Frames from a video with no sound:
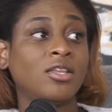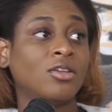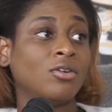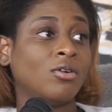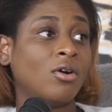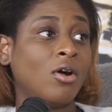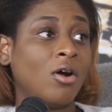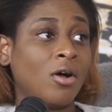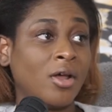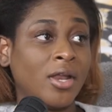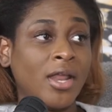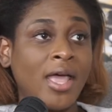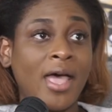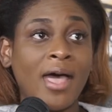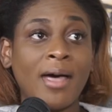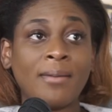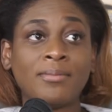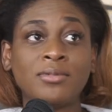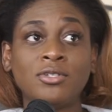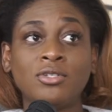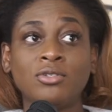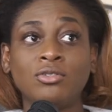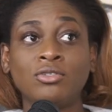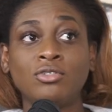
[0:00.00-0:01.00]
you're on
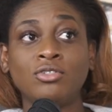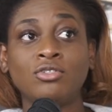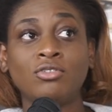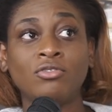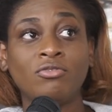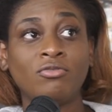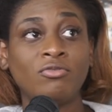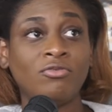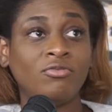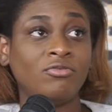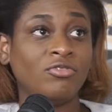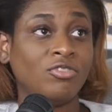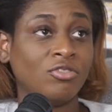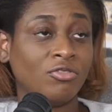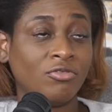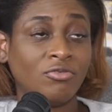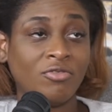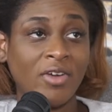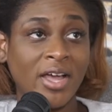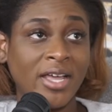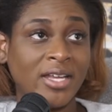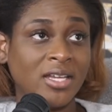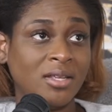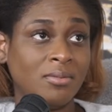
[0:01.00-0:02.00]
apps, you're you're you're
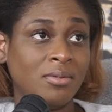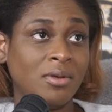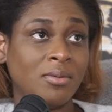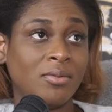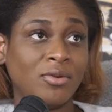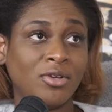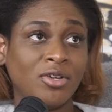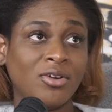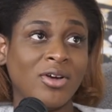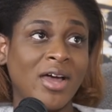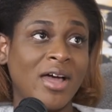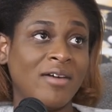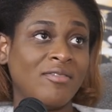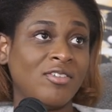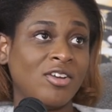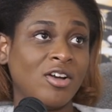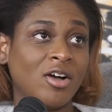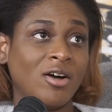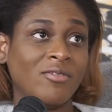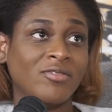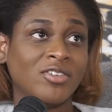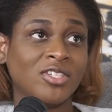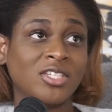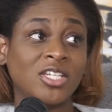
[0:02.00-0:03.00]
finding people, you're having
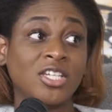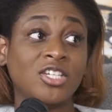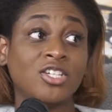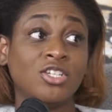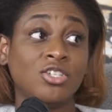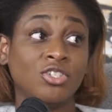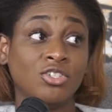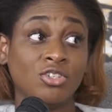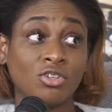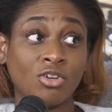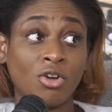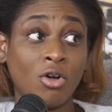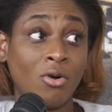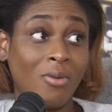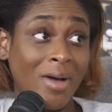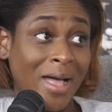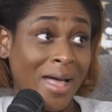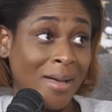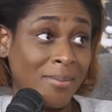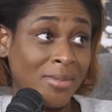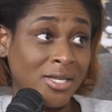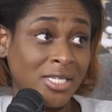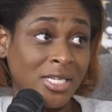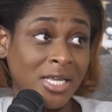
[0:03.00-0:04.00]
conversations, you're
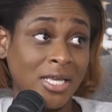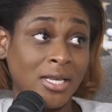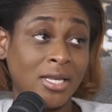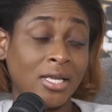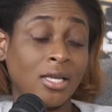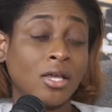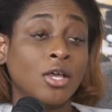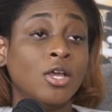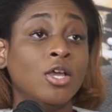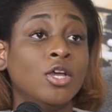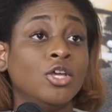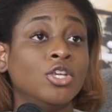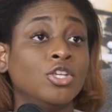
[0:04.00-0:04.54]
cohabitating,